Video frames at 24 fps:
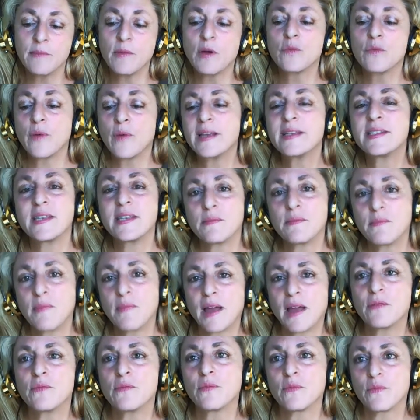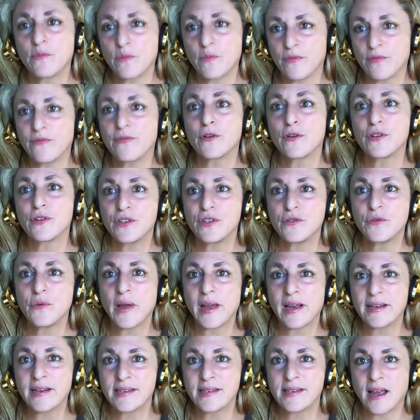A racing mind refers to
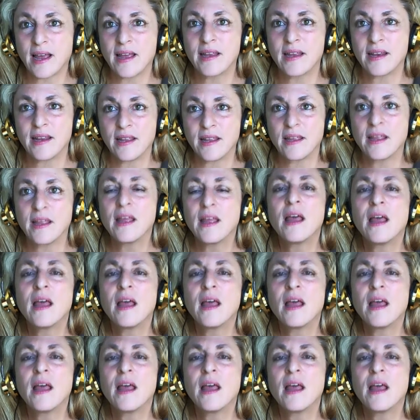anxiety